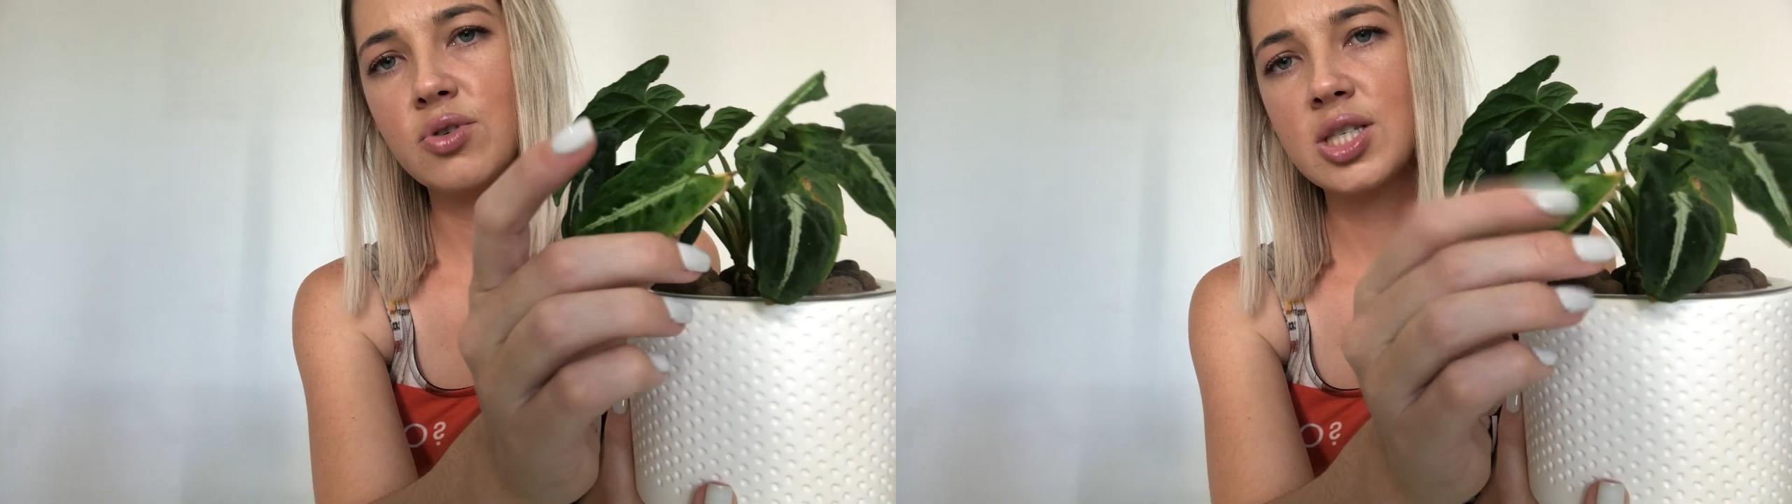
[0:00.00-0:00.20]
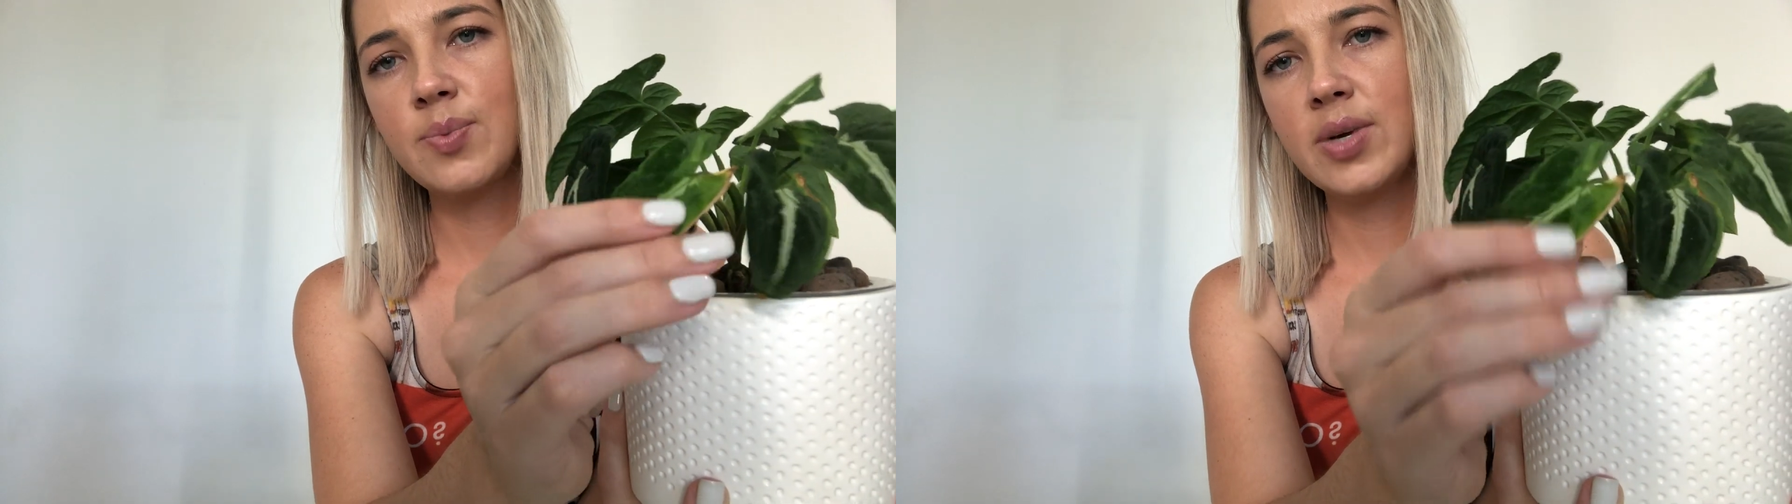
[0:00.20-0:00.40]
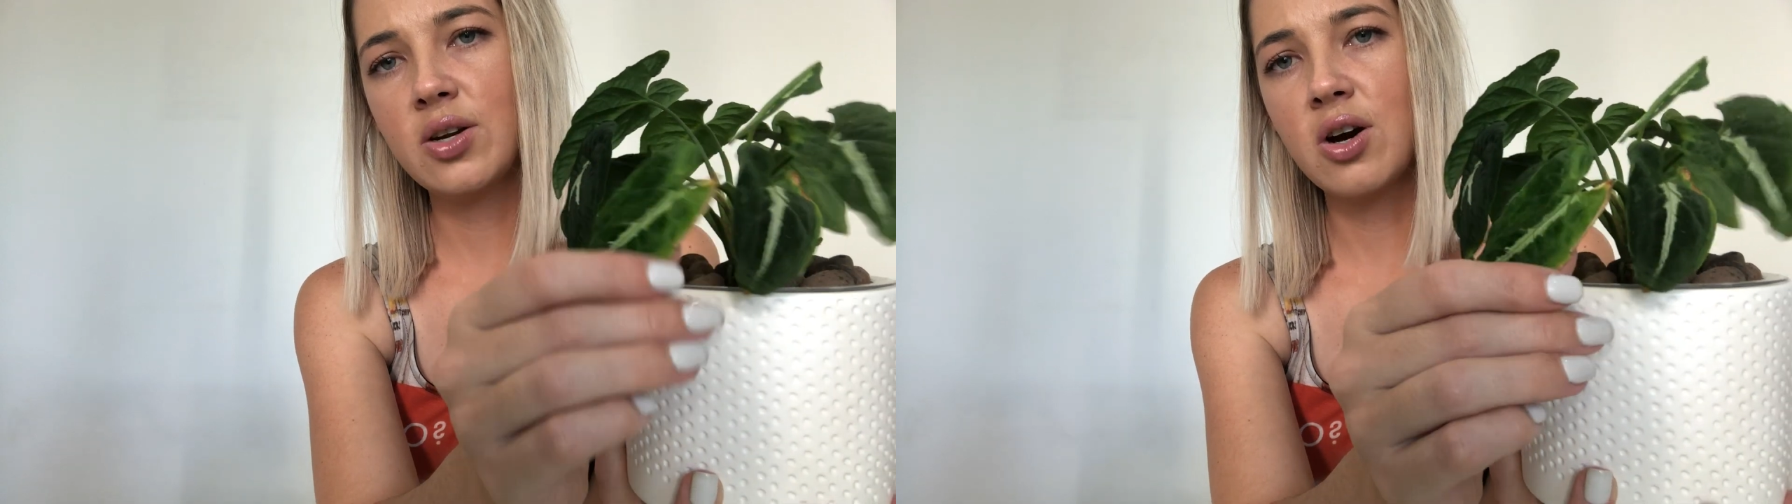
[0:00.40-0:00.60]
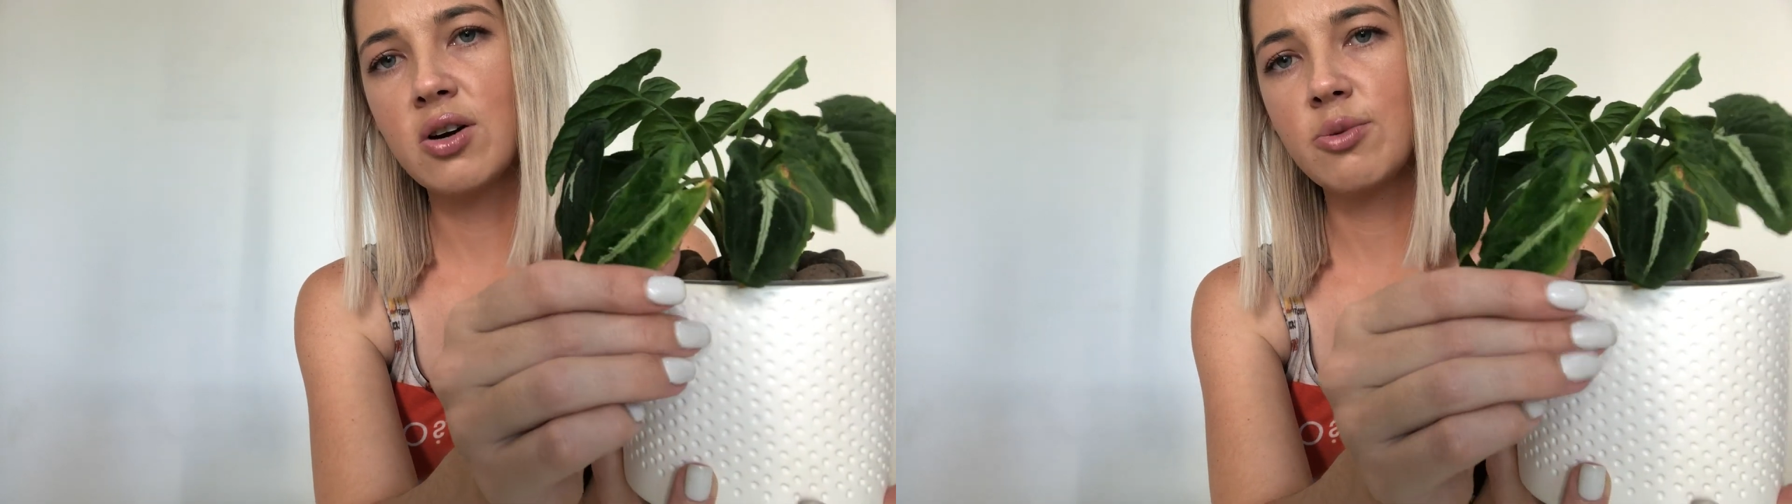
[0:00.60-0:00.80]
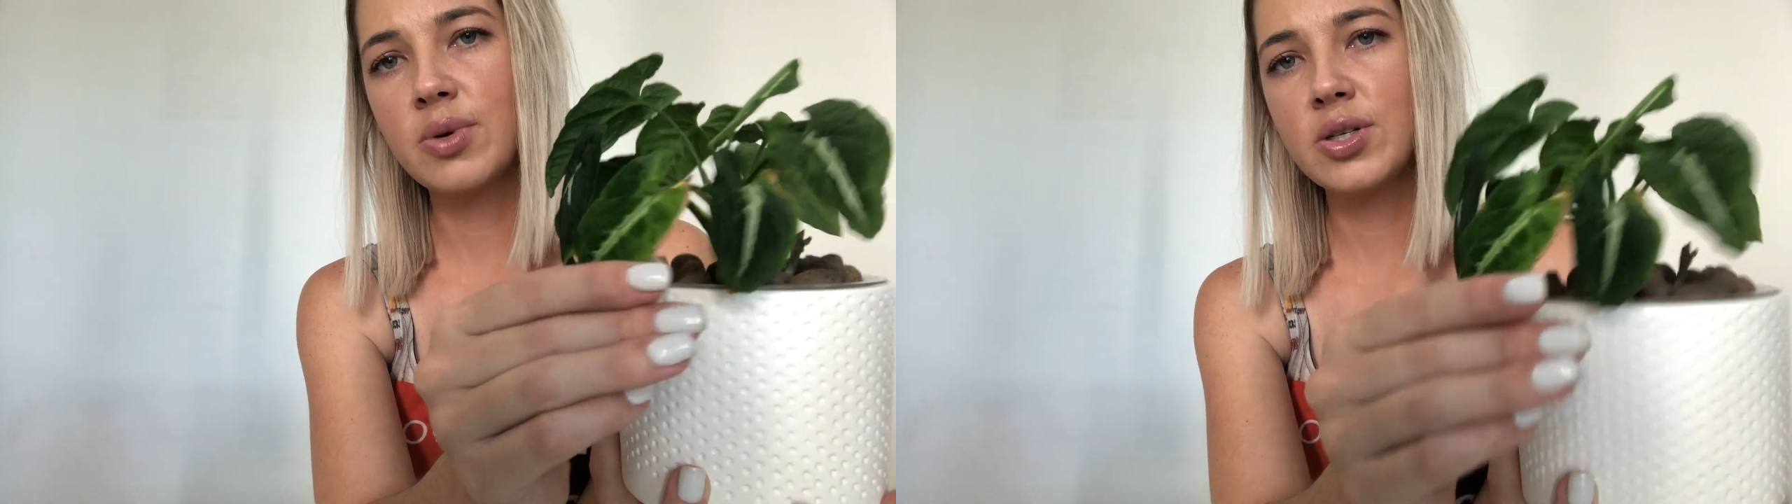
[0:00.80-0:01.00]
crispy and
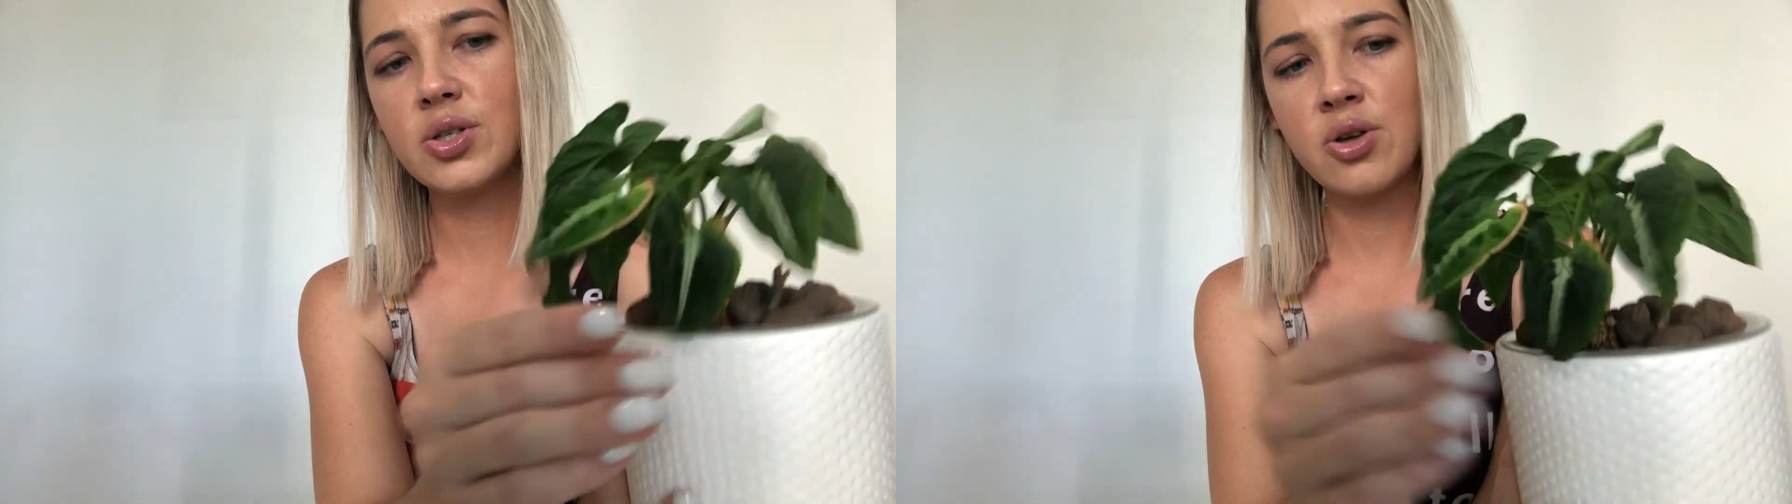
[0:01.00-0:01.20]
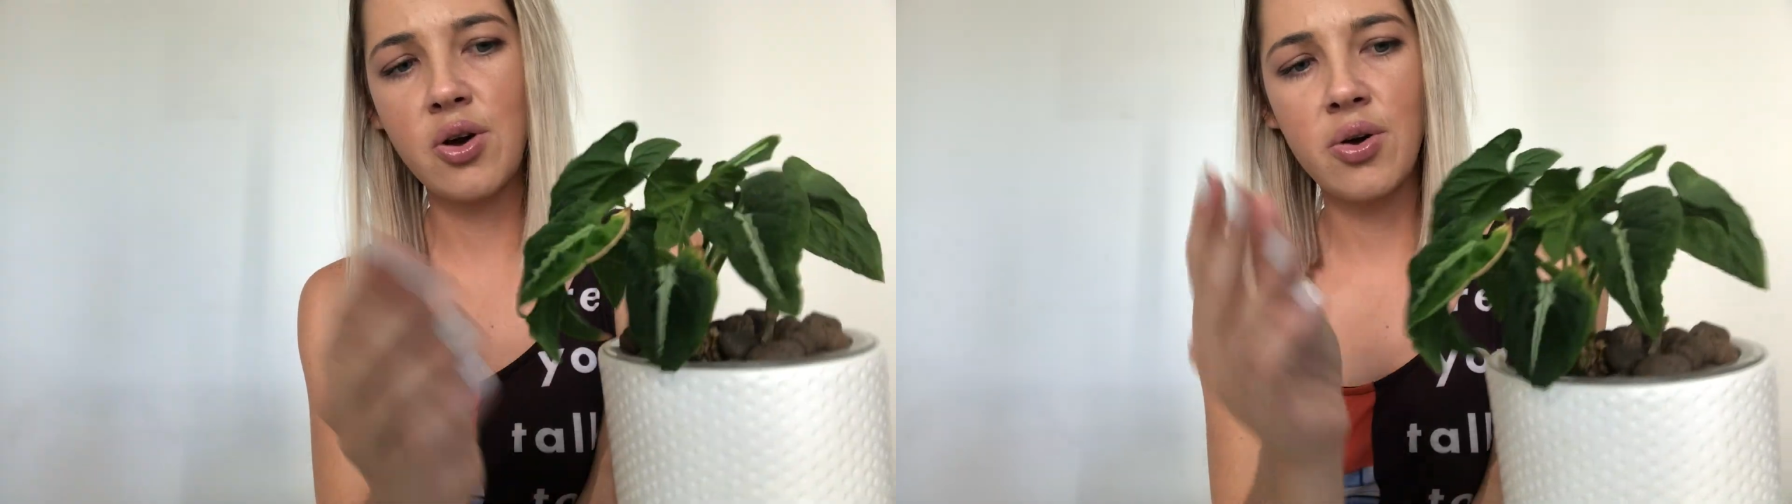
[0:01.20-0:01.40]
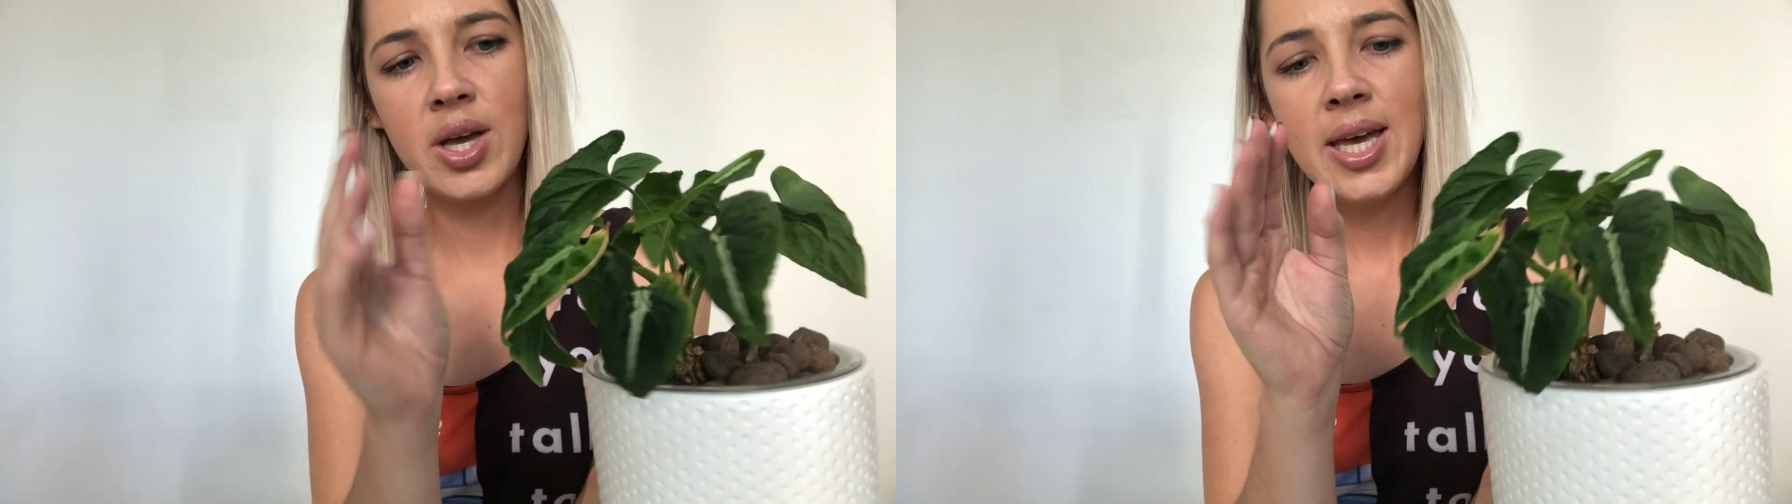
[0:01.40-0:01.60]
horrible. So